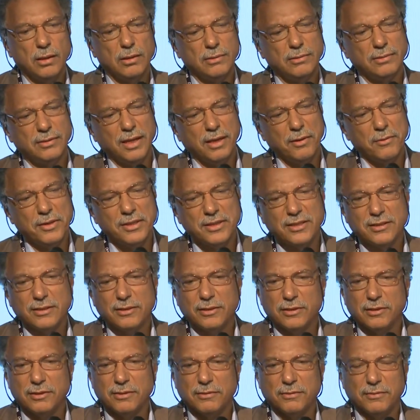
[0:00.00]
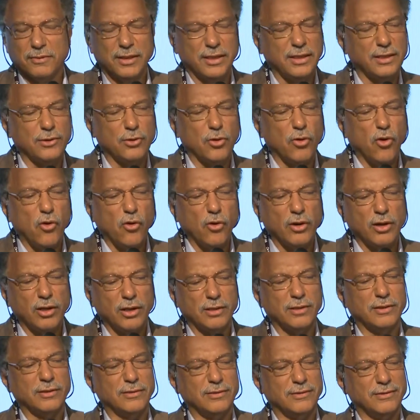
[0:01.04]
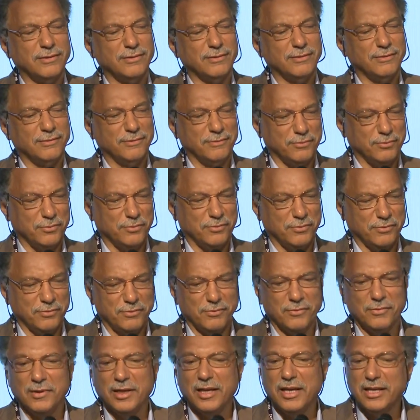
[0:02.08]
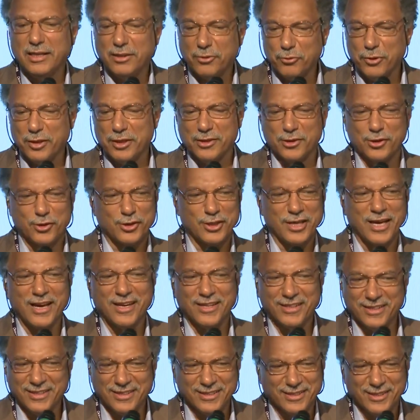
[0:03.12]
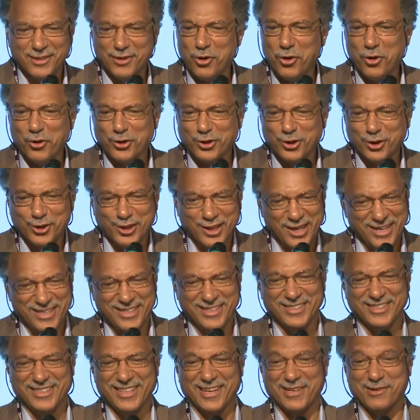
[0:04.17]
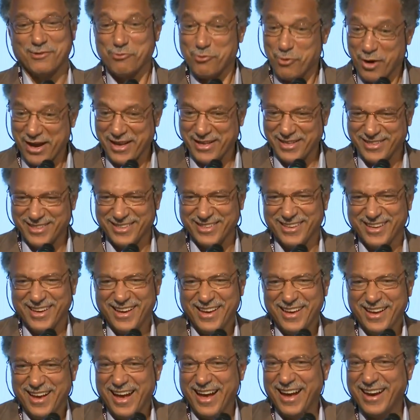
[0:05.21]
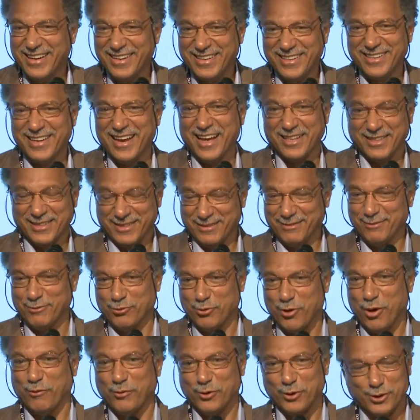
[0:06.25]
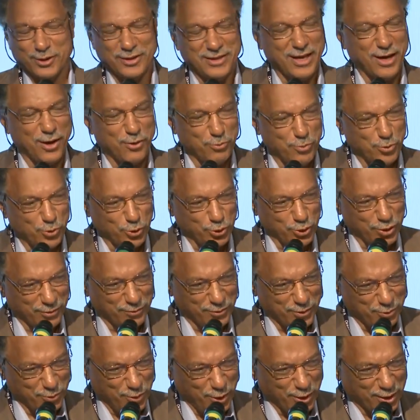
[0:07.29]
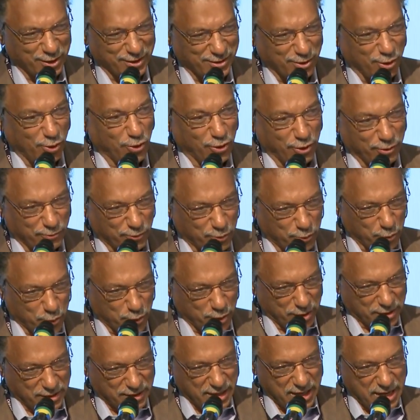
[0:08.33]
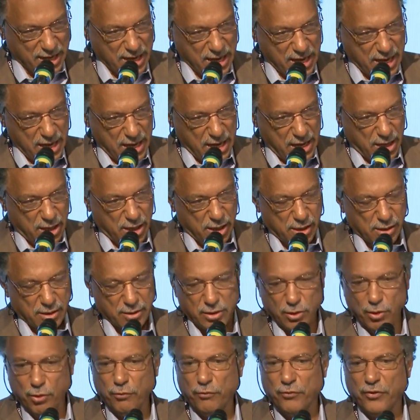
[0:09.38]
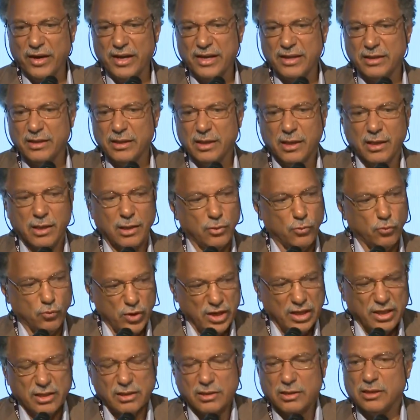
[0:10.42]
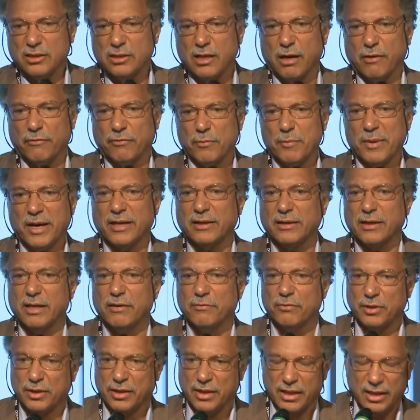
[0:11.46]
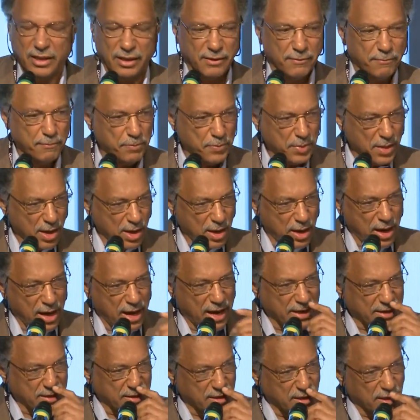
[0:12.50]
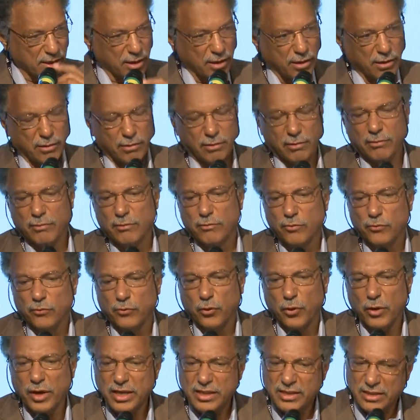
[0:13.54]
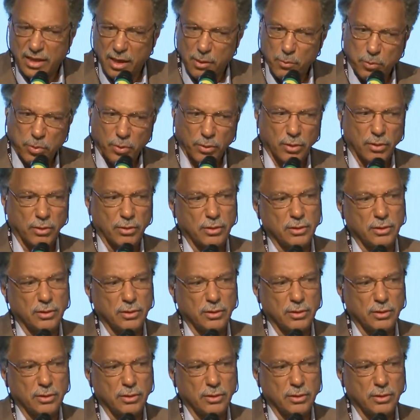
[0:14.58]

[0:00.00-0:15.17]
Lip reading: there is in all literate societies, in all societies that write, and that covers now most of the world, all over the world, you find written stuff about everything. And for example,